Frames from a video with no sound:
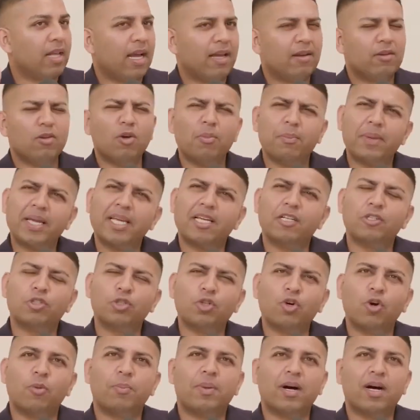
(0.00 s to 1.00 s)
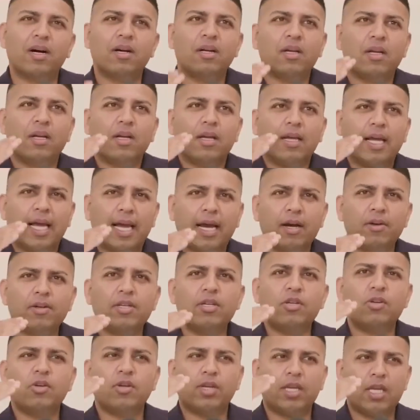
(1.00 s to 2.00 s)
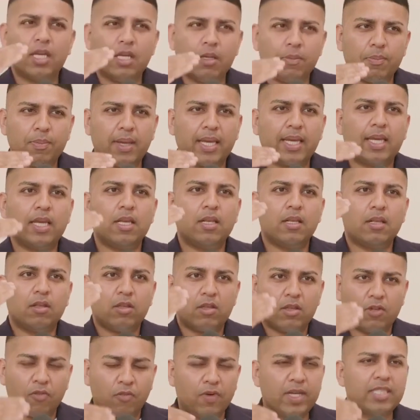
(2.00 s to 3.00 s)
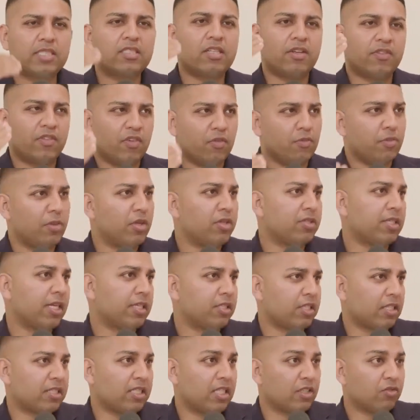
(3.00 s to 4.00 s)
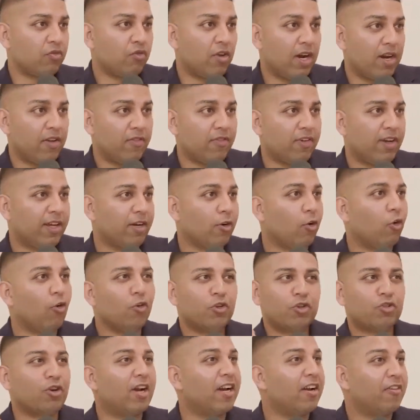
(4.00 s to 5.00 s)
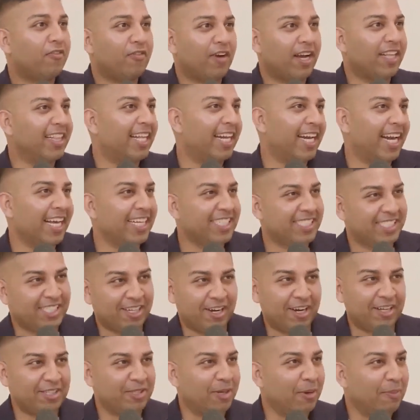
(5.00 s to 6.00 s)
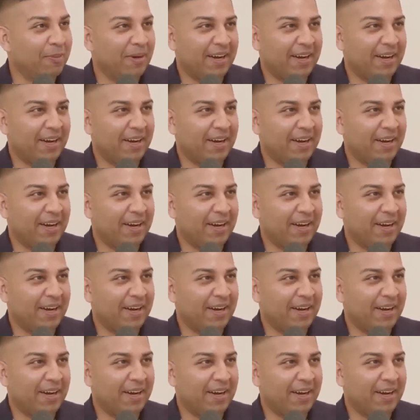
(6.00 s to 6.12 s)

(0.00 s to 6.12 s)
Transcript: like not making sure, but how do you keep making the rest of your music just as relevant or trying to find the next chart